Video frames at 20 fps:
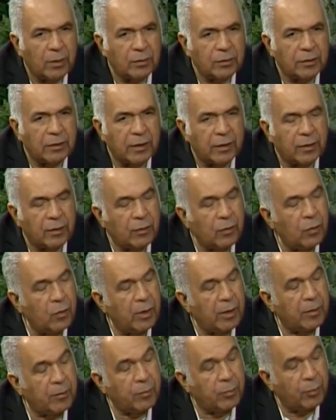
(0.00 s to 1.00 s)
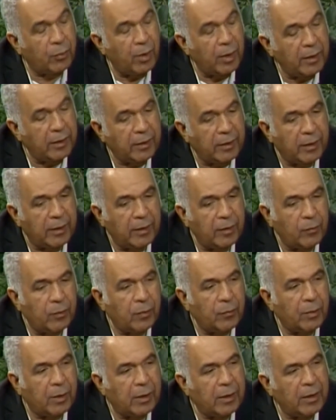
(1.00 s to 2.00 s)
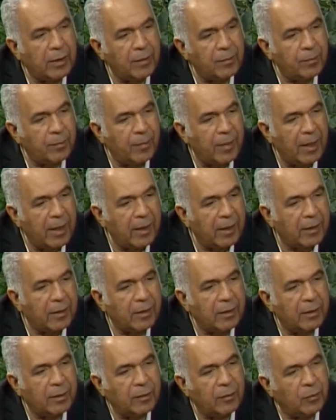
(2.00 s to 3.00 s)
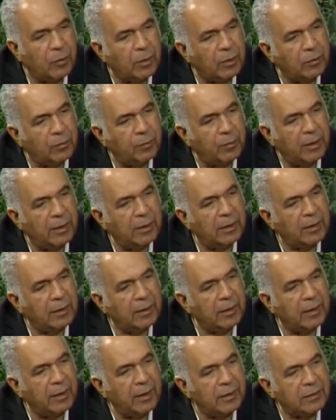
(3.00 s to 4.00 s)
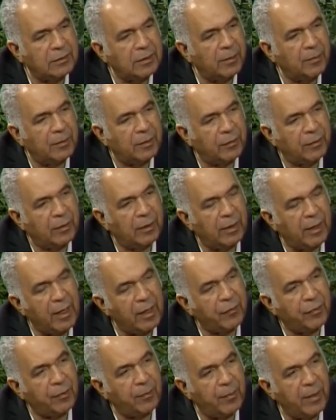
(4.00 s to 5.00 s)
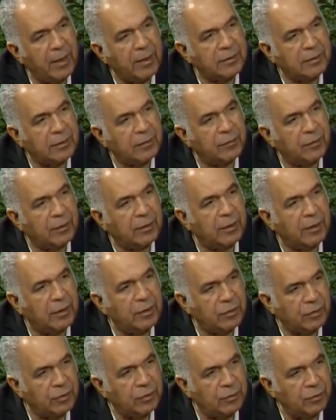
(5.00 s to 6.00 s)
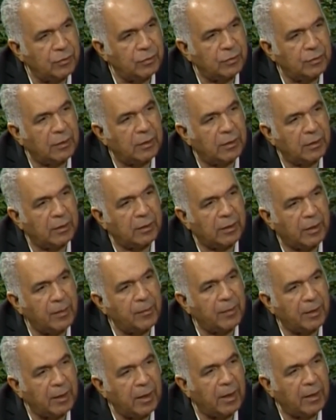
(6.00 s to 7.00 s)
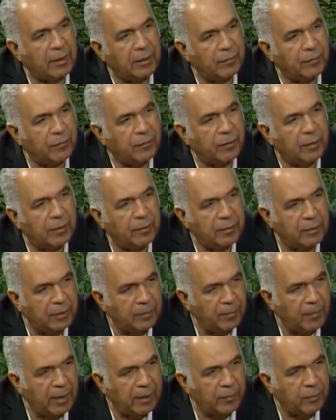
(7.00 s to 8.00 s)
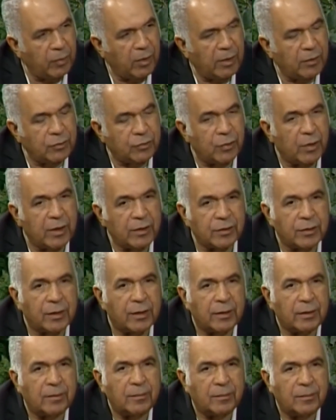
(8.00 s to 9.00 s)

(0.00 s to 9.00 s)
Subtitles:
going to take a quick break, and when we come back, we're going to be looking at some of the aftermaths of the issues coming out of the Mike Brown tragedy.